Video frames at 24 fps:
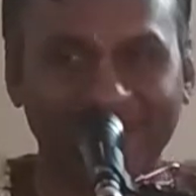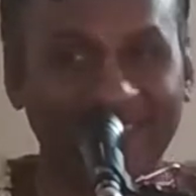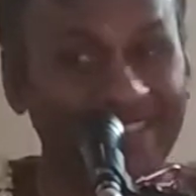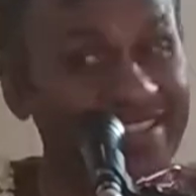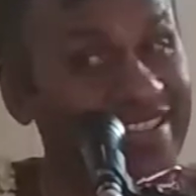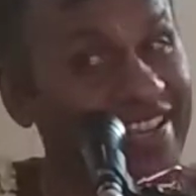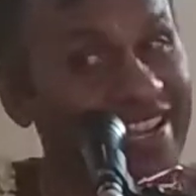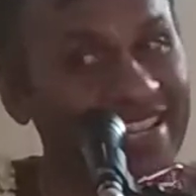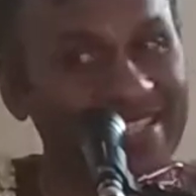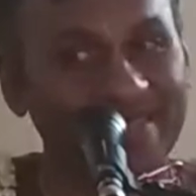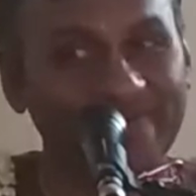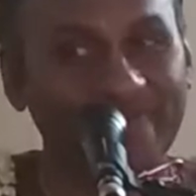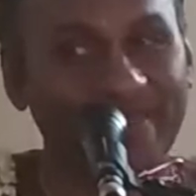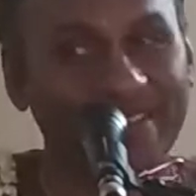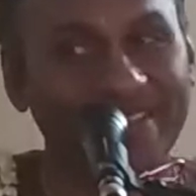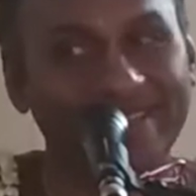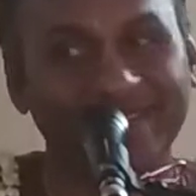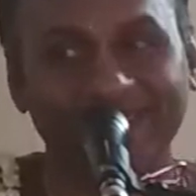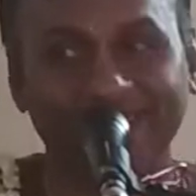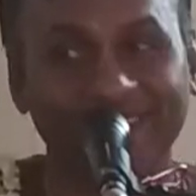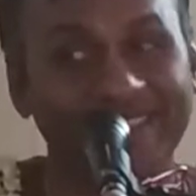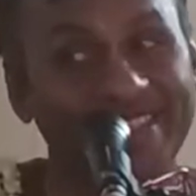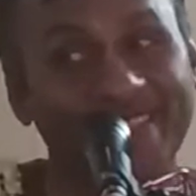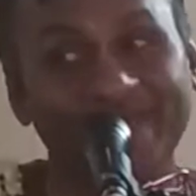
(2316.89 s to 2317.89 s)
He
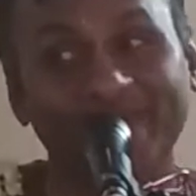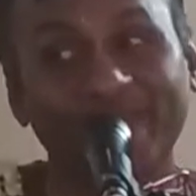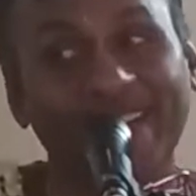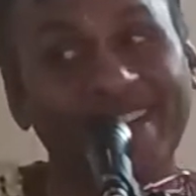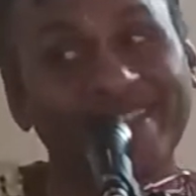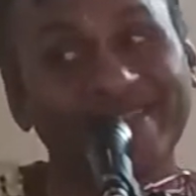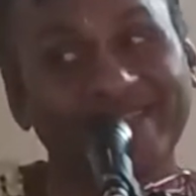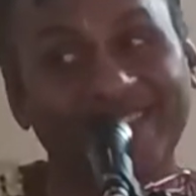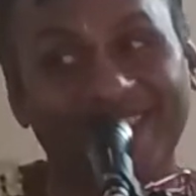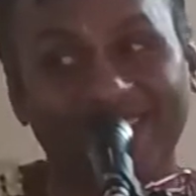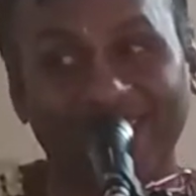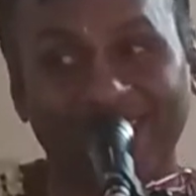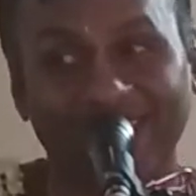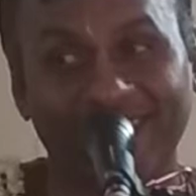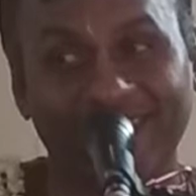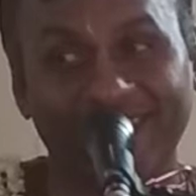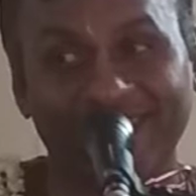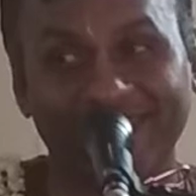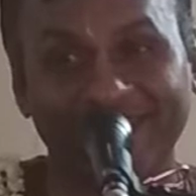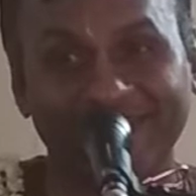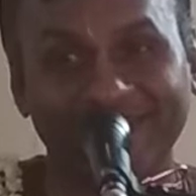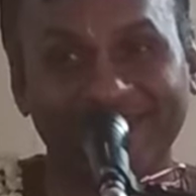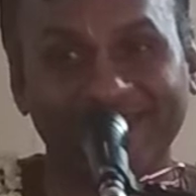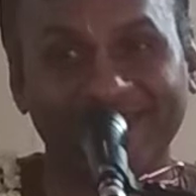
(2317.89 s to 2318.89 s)
demands a lot.
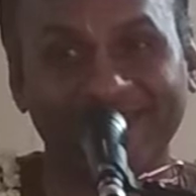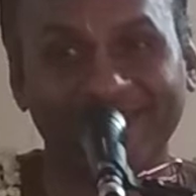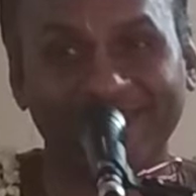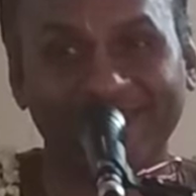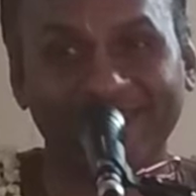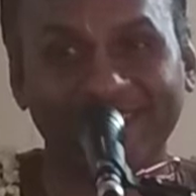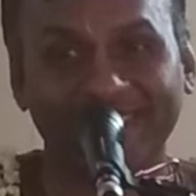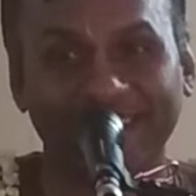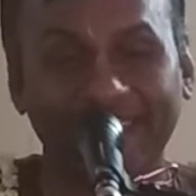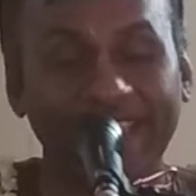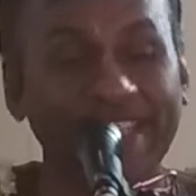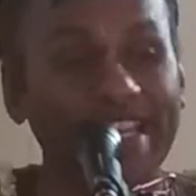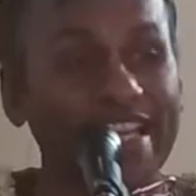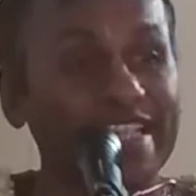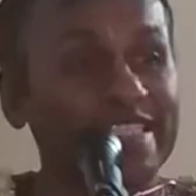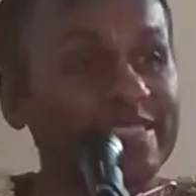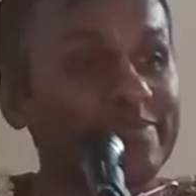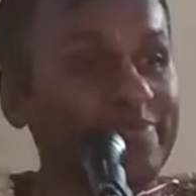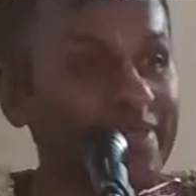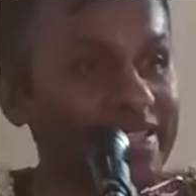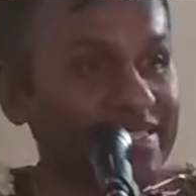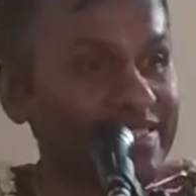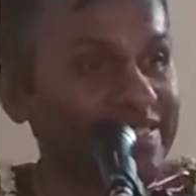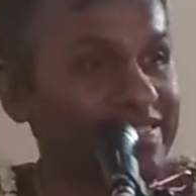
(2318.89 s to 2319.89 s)
He
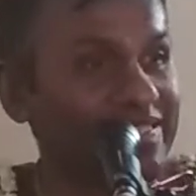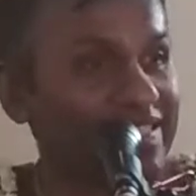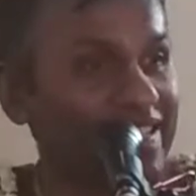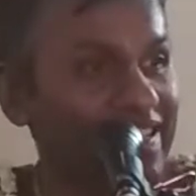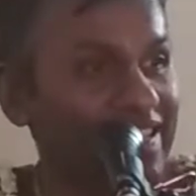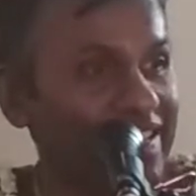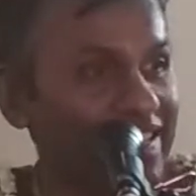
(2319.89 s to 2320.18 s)
expects